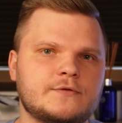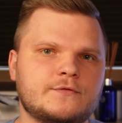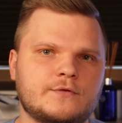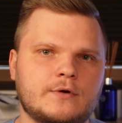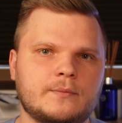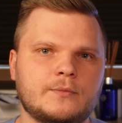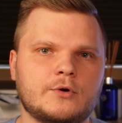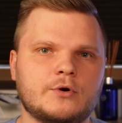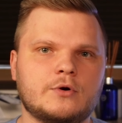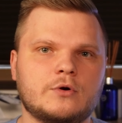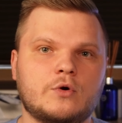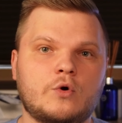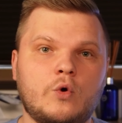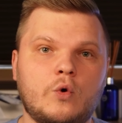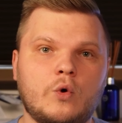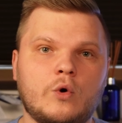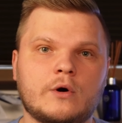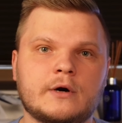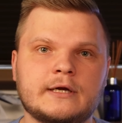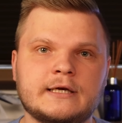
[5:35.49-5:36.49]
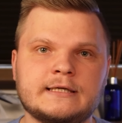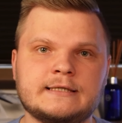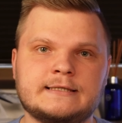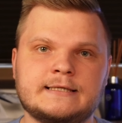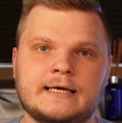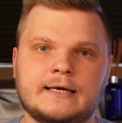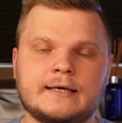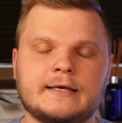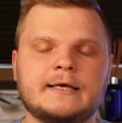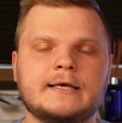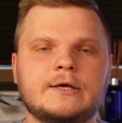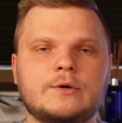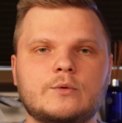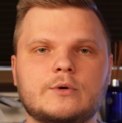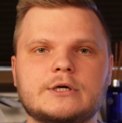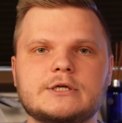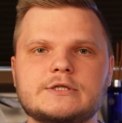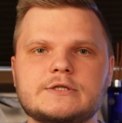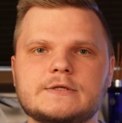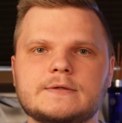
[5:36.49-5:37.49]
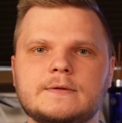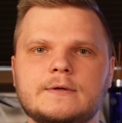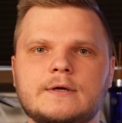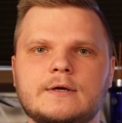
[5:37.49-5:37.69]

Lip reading: from your core intent keywords.